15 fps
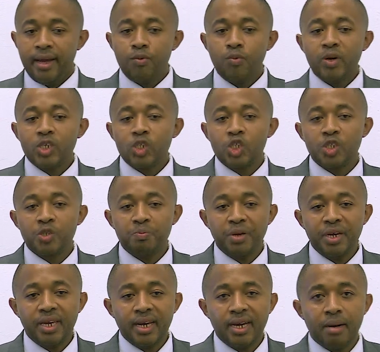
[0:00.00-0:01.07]
And we're
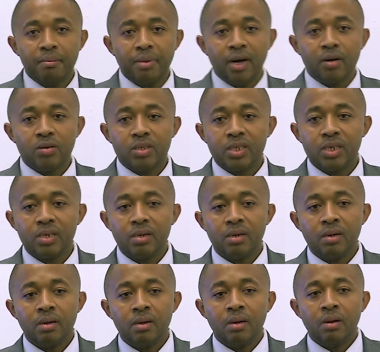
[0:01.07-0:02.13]
speaking about
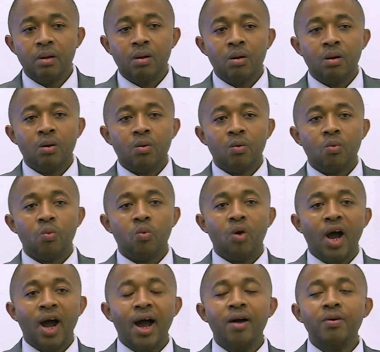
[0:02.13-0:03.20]

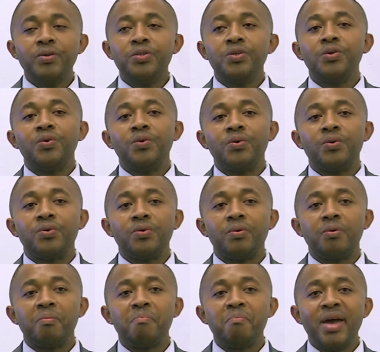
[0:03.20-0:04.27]
how do you
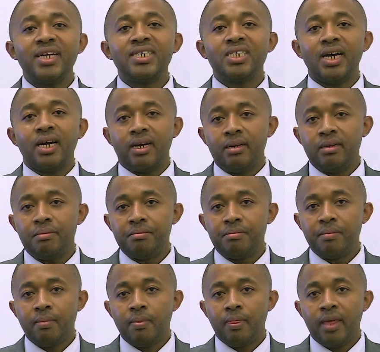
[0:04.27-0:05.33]
measure
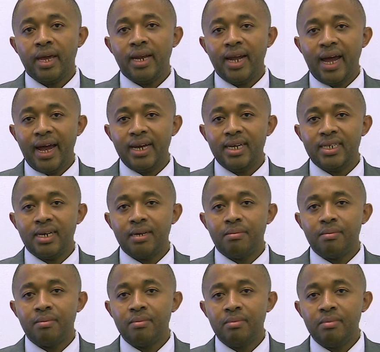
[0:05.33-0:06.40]
an
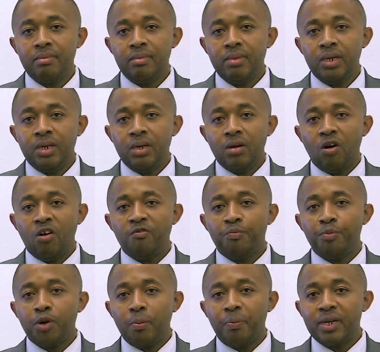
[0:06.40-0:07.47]
item
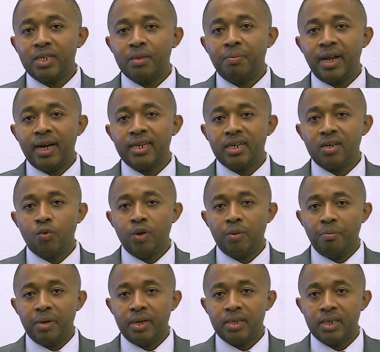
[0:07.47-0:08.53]
of property, plant, and
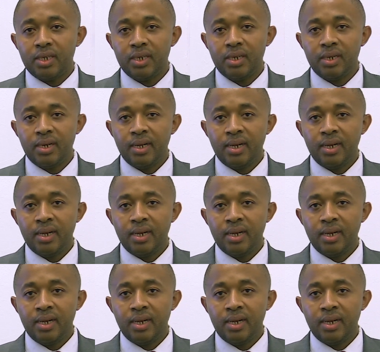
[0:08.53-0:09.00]
equipment?